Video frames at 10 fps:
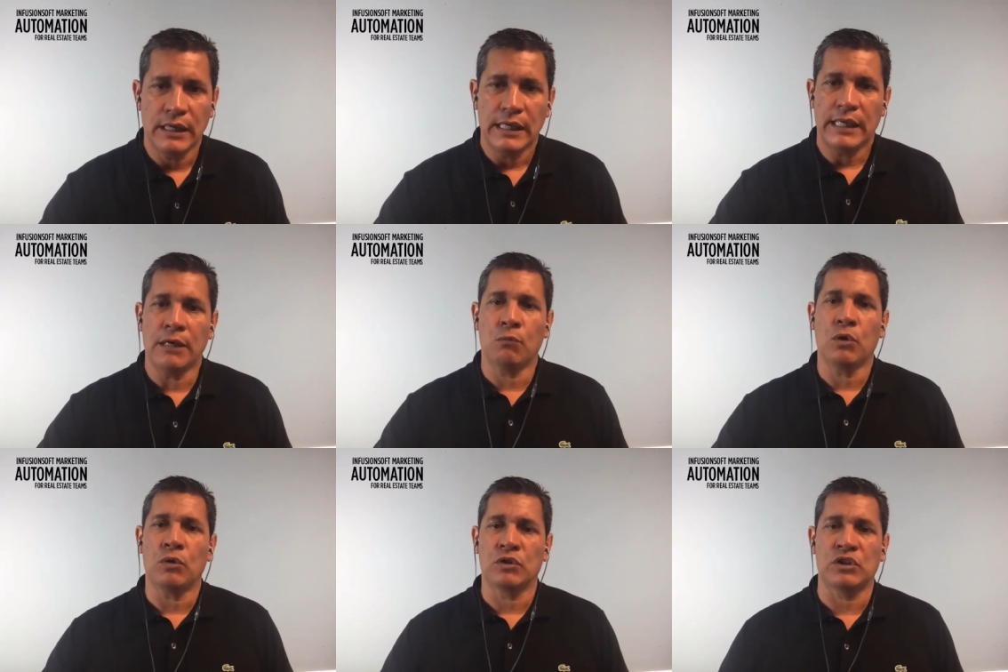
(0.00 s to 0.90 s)
it
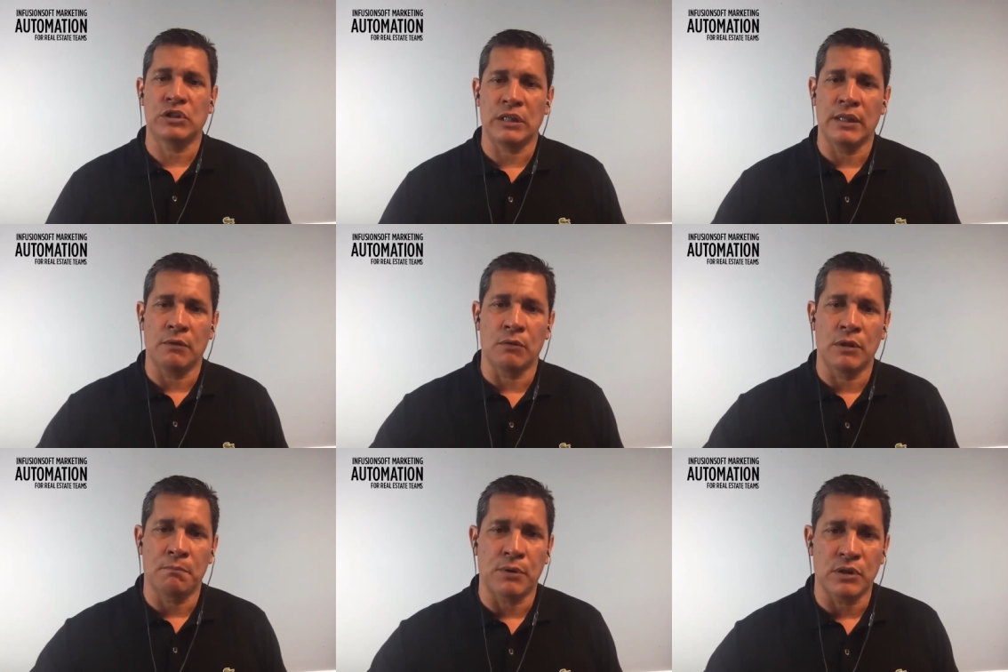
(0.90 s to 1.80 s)
will
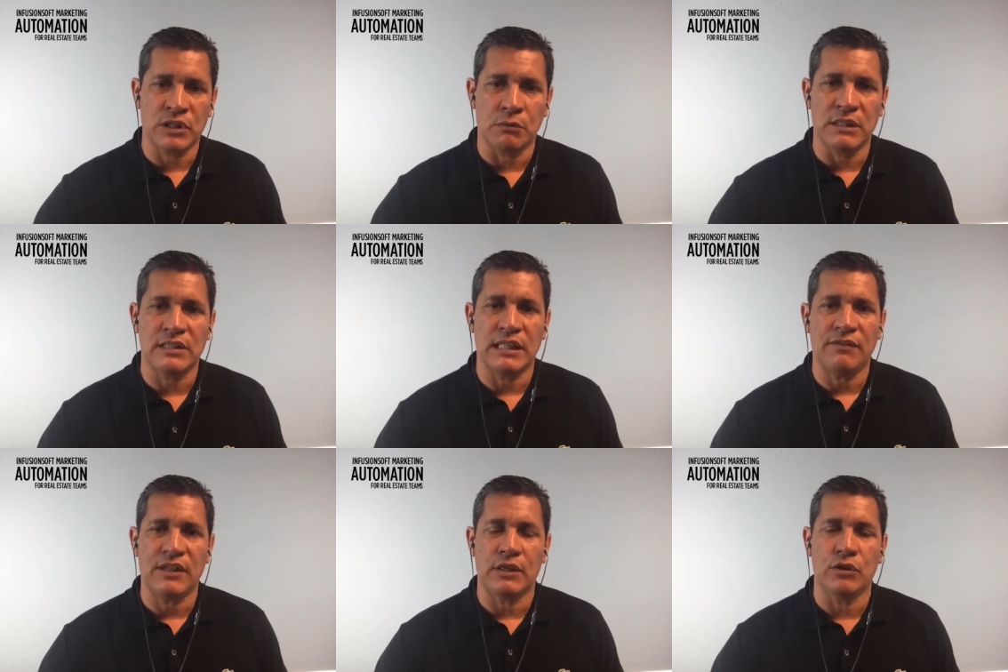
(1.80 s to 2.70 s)
the person
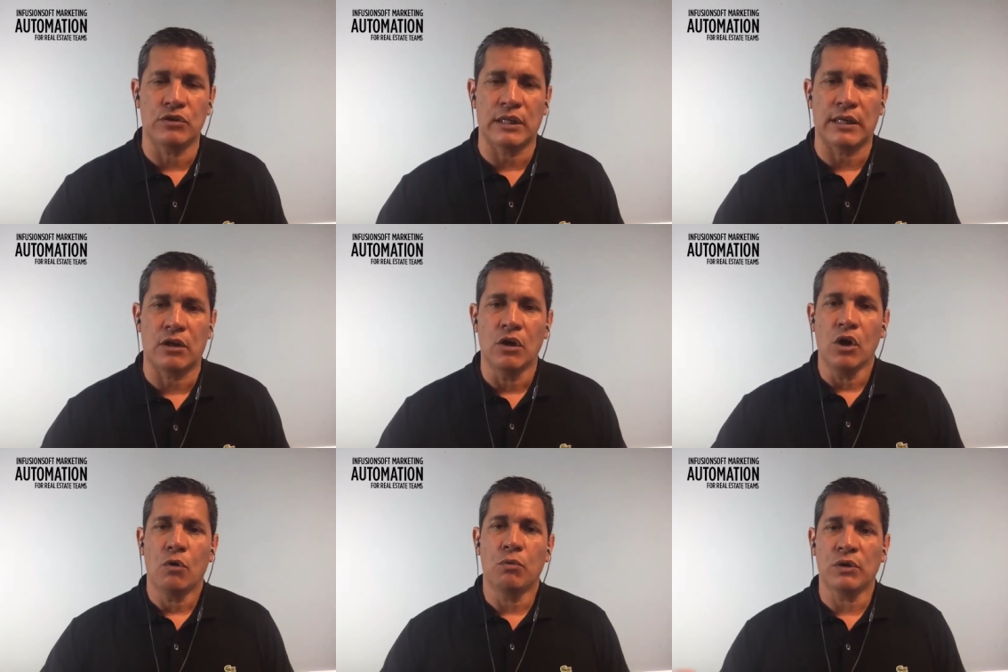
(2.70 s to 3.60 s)
receiving the newsletter
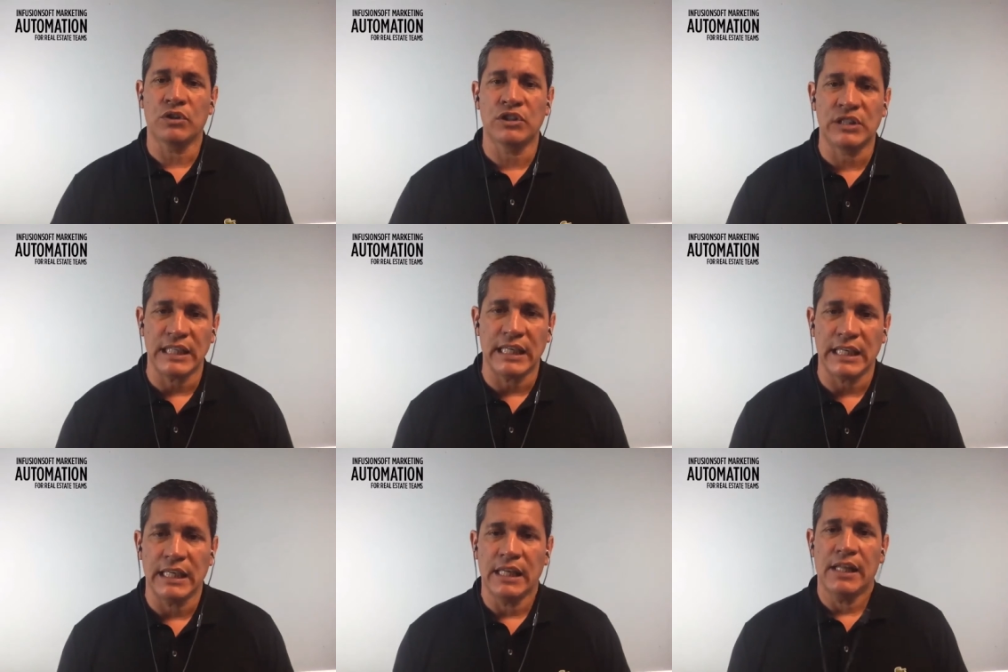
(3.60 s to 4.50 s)
will
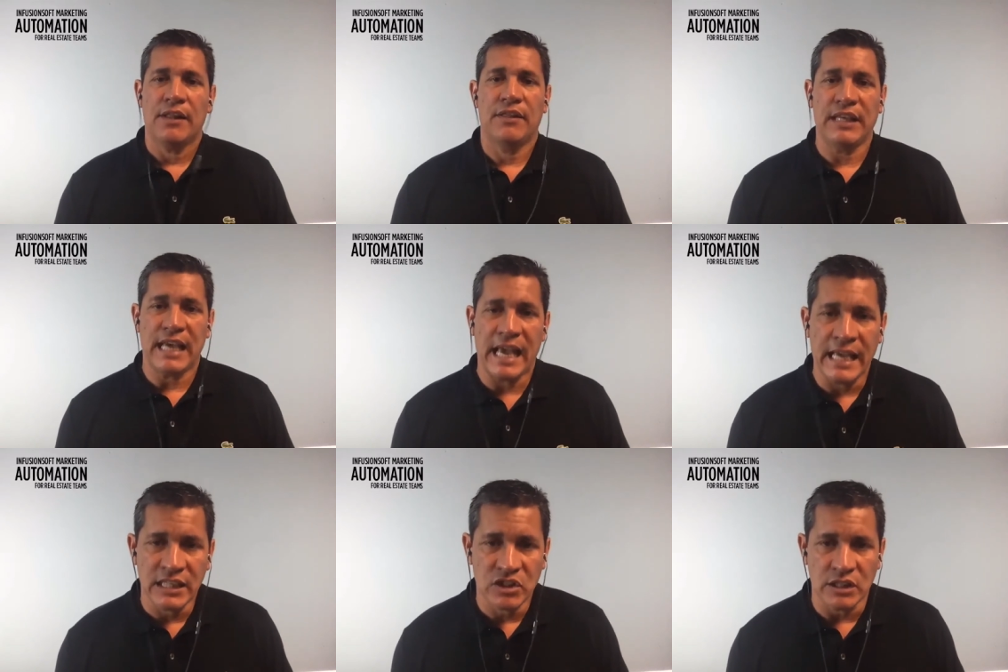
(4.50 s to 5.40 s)
see the
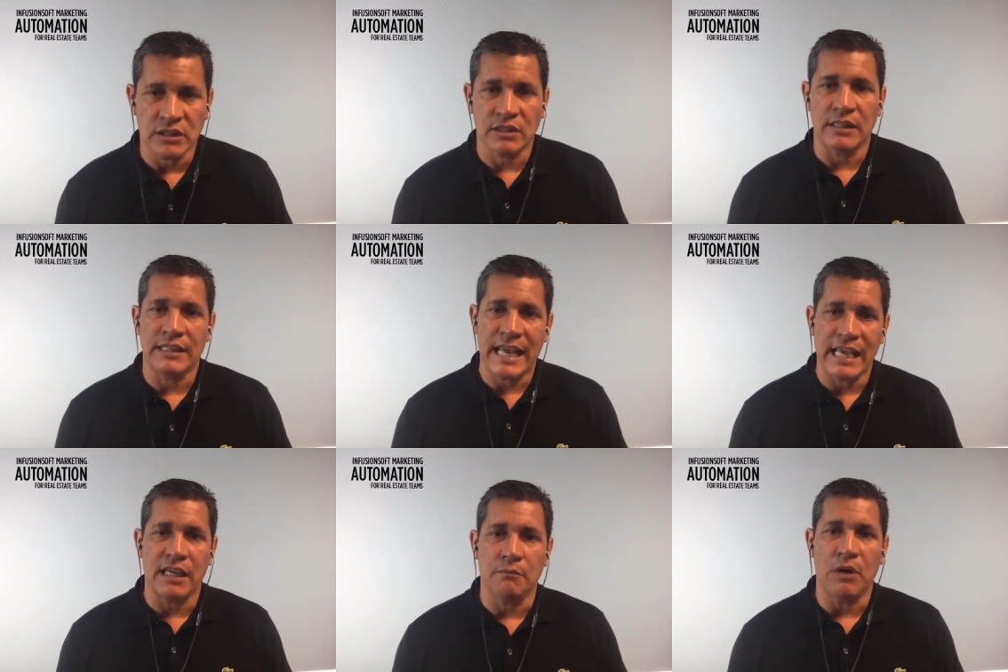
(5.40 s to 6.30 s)
agent's
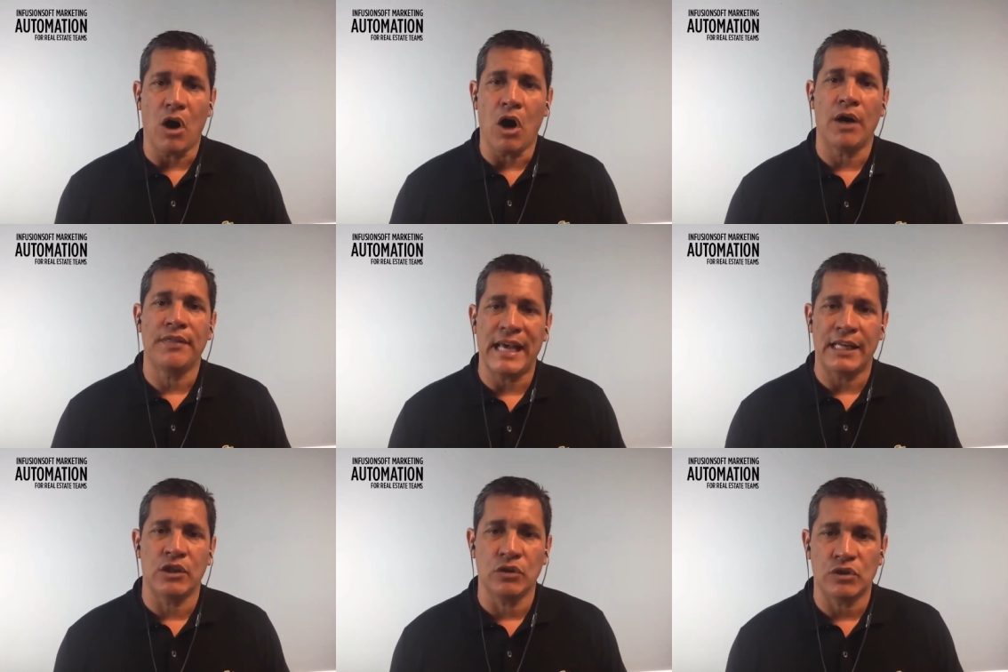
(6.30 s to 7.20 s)
name on that
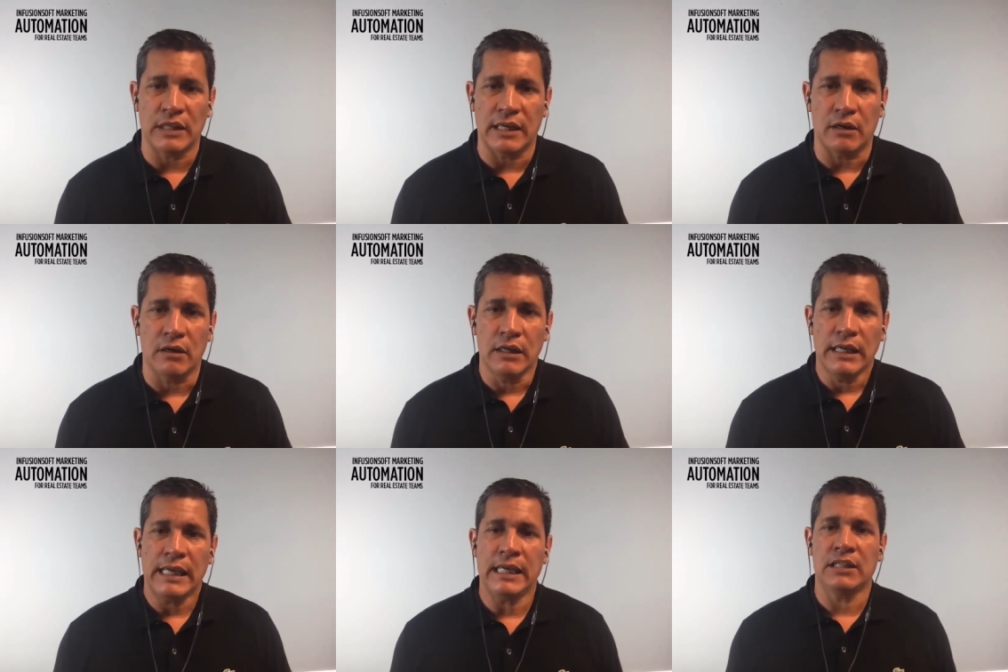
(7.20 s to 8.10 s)
newsletter.
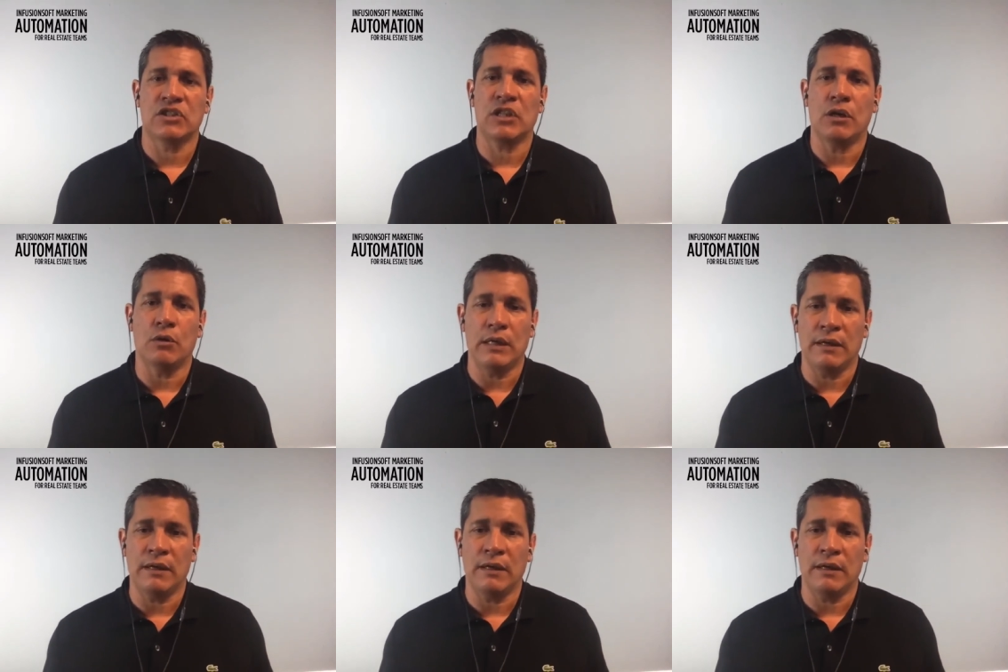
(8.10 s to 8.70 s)
And so